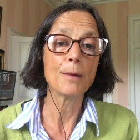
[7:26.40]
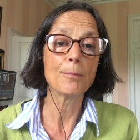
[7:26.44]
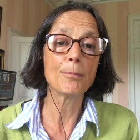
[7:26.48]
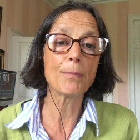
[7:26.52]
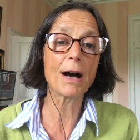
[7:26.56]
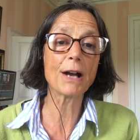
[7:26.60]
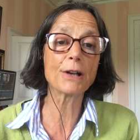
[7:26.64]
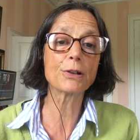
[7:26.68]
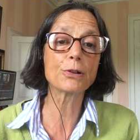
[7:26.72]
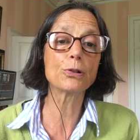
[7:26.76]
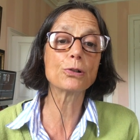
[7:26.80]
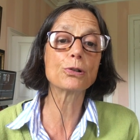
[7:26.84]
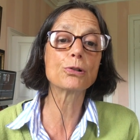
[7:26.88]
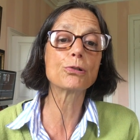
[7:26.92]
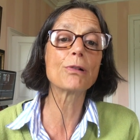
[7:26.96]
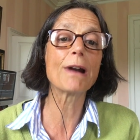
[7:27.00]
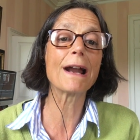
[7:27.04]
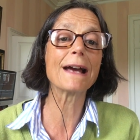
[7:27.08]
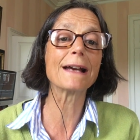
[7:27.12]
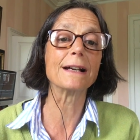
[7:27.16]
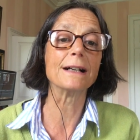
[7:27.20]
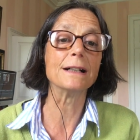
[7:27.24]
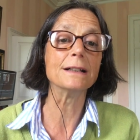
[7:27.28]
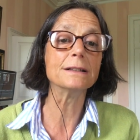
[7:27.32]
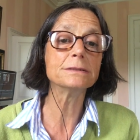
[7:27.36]
Michael
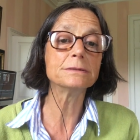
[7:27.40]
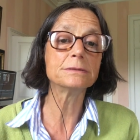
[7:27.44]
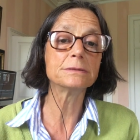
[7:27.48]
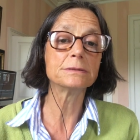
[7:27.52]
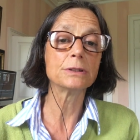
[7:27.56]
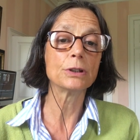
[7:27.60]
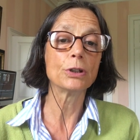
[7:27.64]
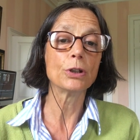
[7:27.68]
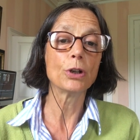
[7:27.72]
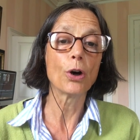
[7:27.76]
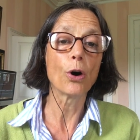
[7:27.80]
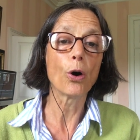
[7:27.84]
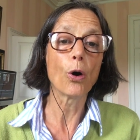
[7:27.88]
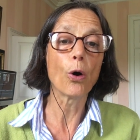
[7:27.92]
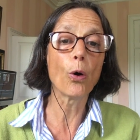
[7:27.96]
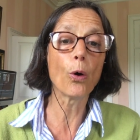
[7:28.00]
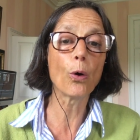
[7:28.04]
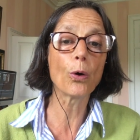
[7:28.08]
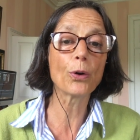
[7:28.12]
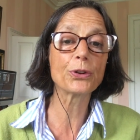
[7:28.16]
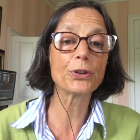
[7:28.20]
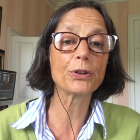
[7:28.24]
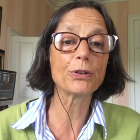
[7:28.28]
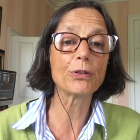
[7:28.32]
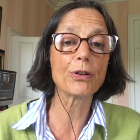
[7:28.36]
Greger,
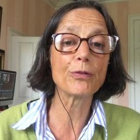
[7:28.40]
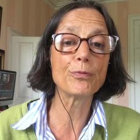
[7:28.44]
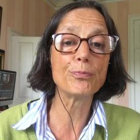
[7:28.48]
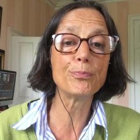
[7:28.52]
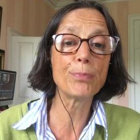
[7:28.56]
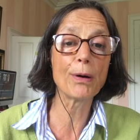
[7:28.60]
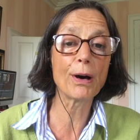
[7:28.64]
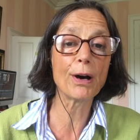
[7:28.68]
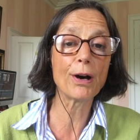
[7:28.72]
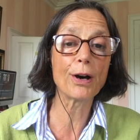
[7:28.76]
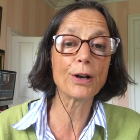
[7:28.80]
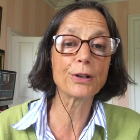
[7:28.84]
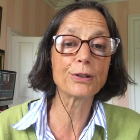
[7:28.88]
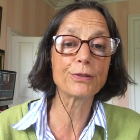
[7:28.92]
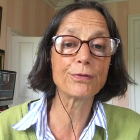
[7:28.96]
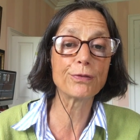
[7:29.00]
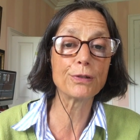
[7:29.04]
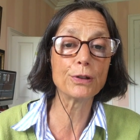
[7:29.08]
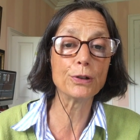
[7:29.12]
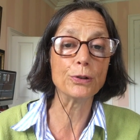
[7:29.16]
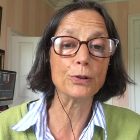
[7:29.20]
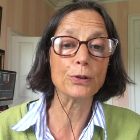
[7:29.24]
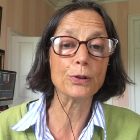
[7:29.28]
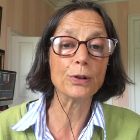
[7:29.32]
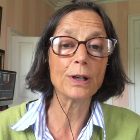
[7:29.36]
author of Bird
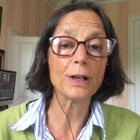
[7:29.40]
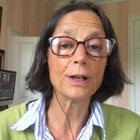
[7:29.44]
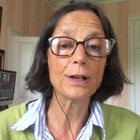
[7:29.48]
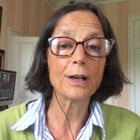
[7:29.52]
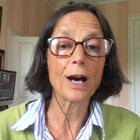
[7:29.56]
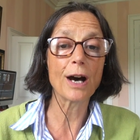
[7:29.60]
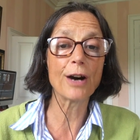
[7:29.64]
Flu,